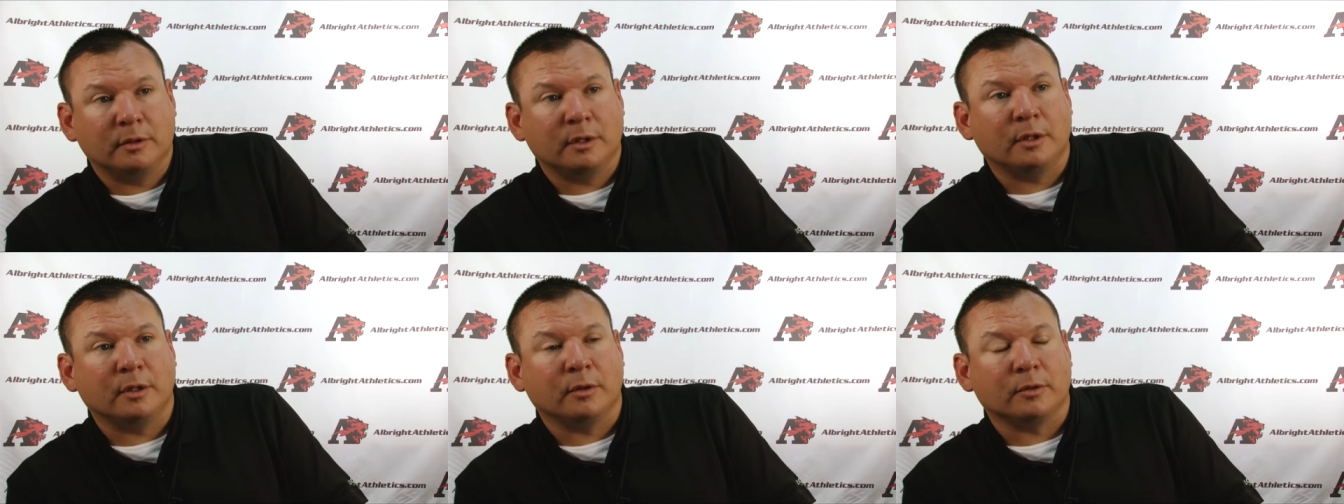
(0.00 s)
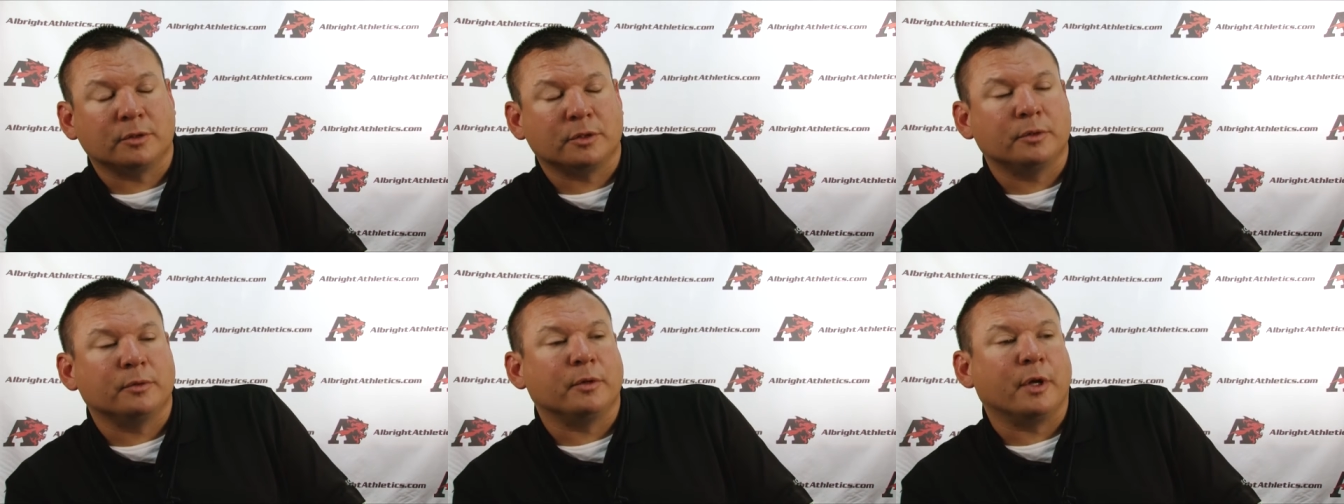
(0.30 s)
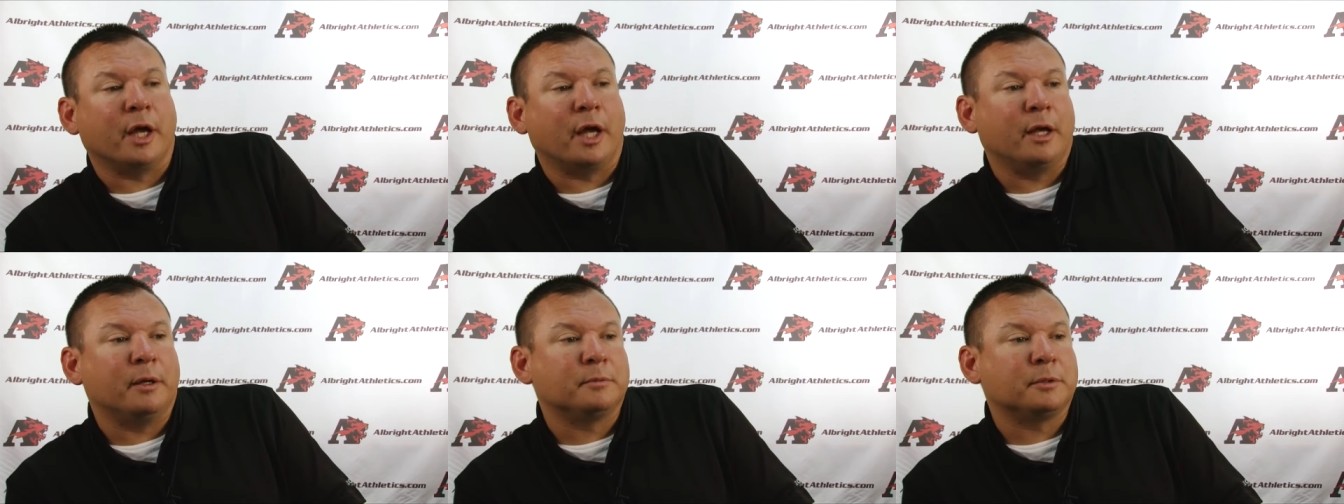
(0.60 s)
in those 2
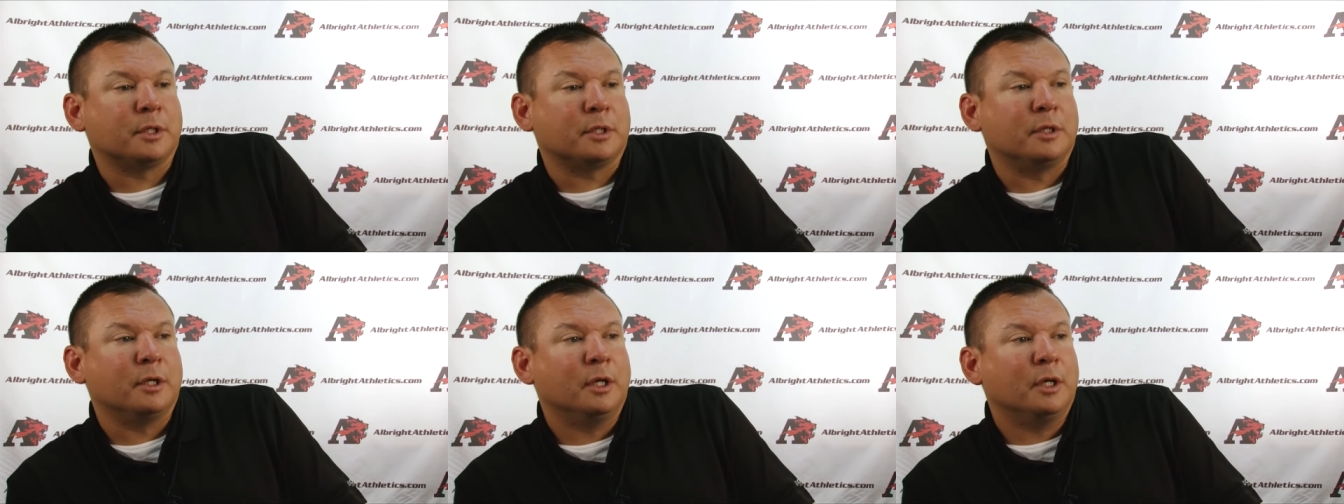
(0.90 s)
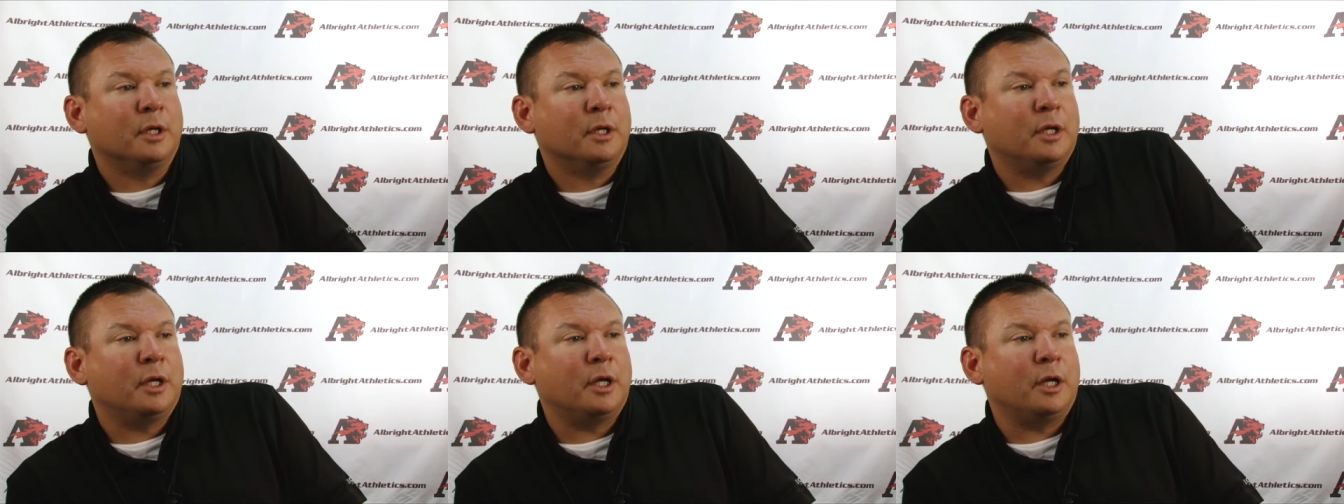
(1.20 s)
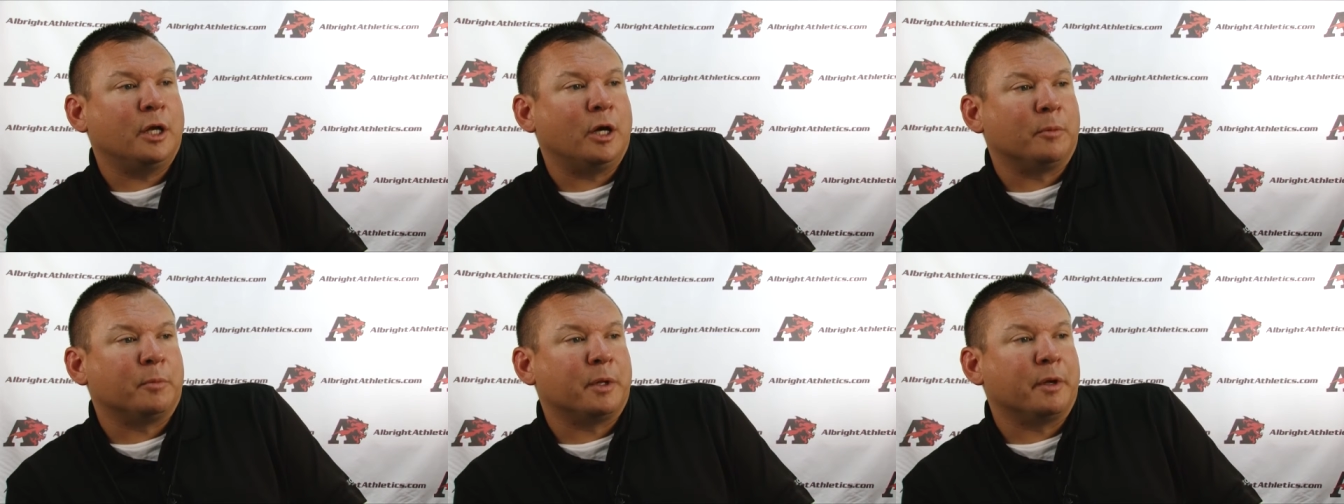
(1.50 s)
games and
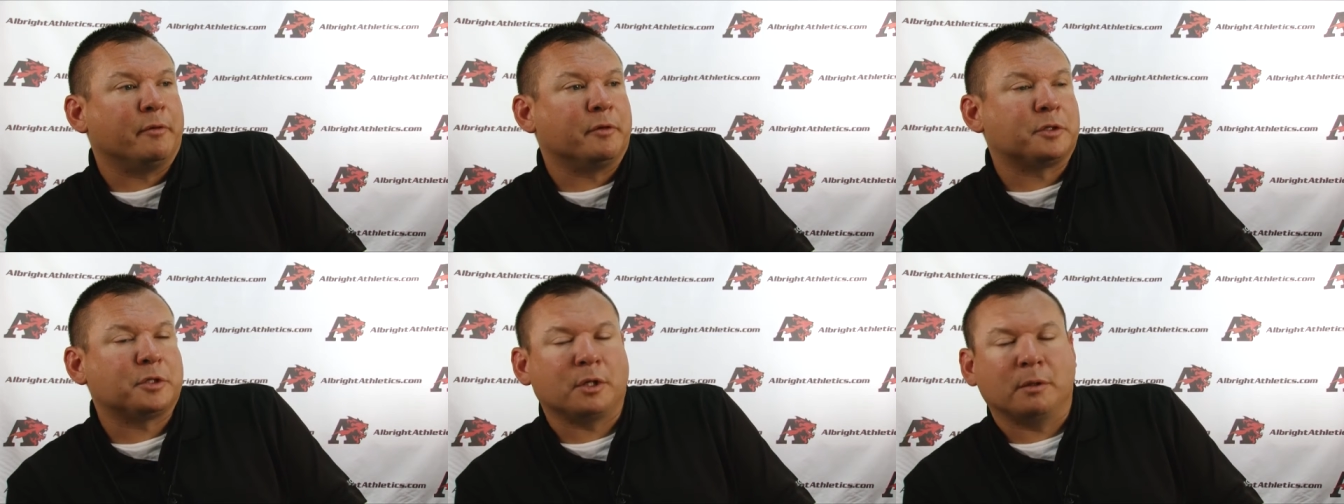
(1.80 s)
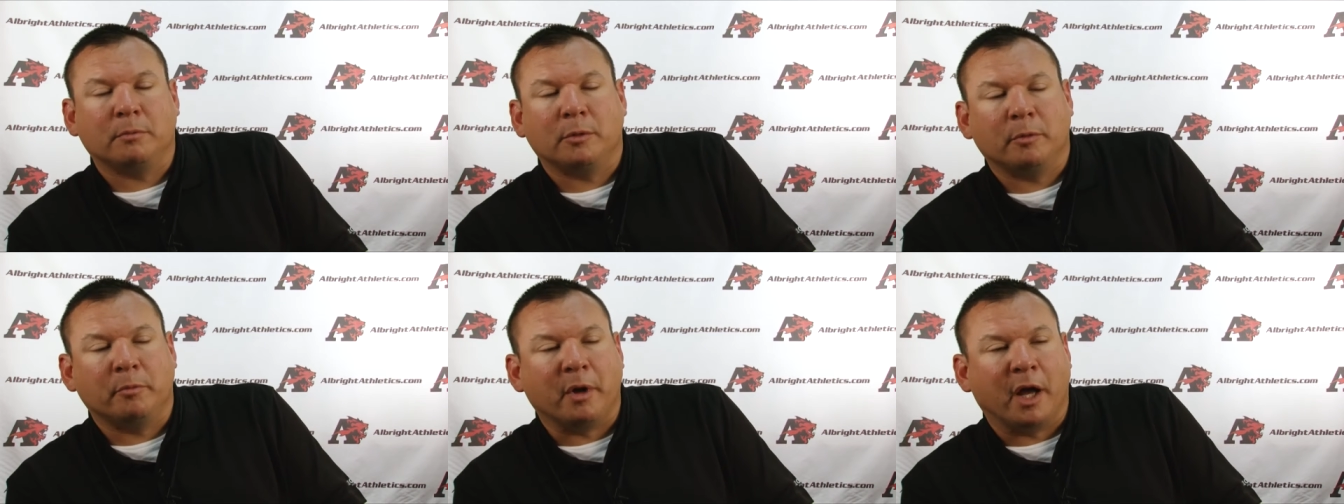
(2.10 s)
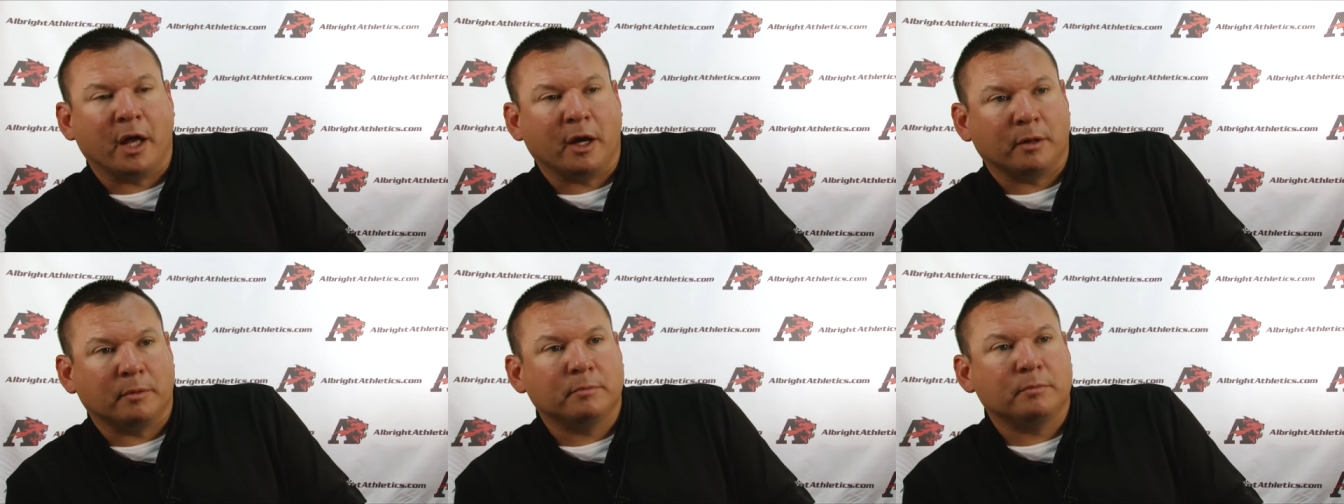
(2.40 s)
help give us some
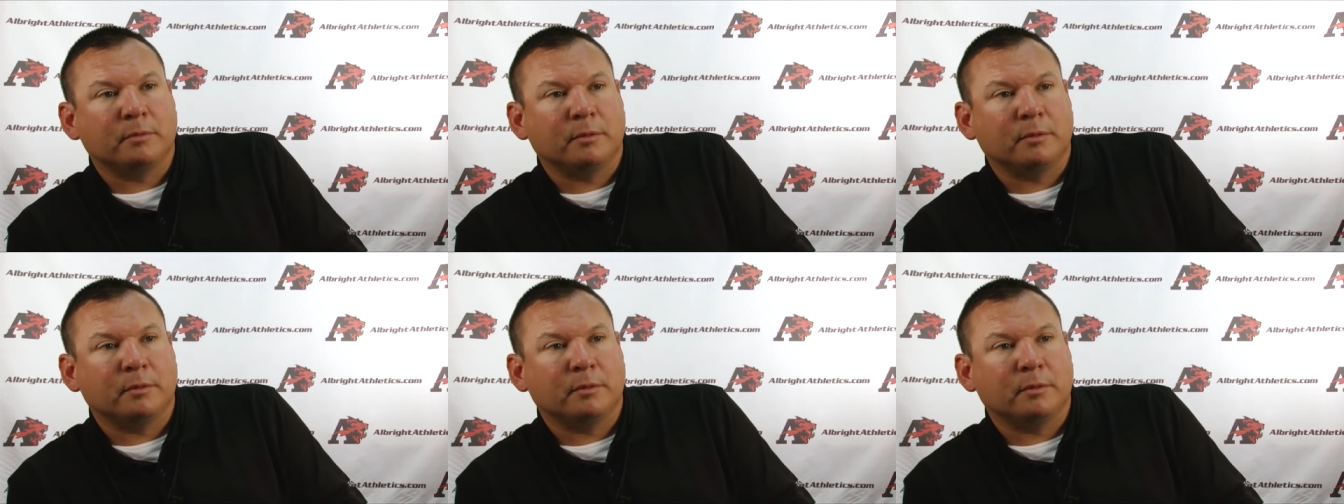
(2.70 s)
momentum